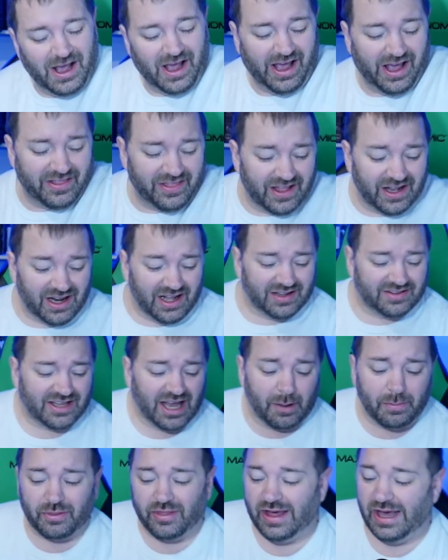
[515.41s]
And then on
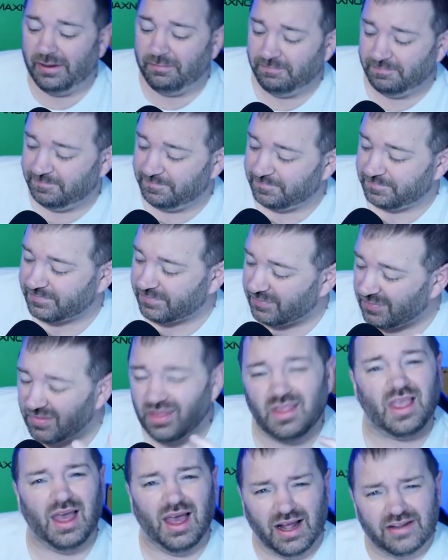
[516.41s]
top of
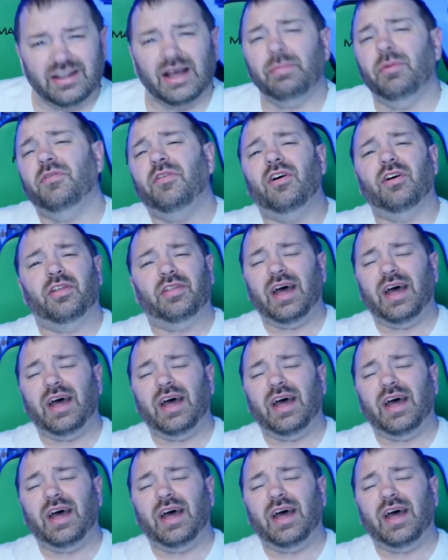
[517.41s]
all